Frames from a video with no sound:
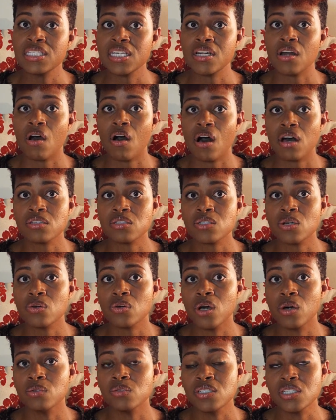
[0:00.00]
It also
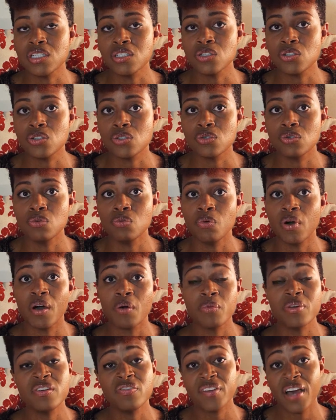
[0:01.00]
goes into what
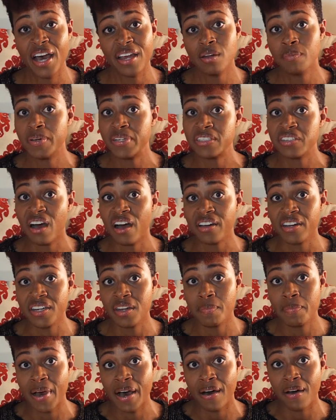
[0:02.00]
we've kind of been talking
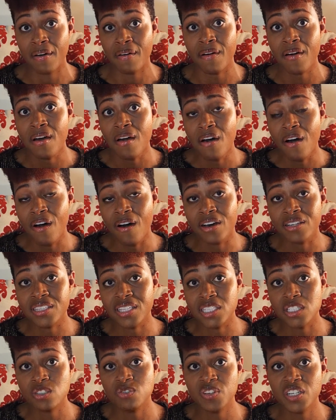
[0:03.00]
about on
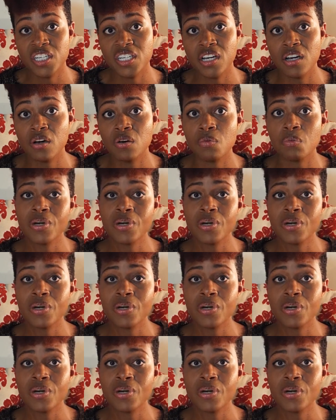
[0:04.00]
this video.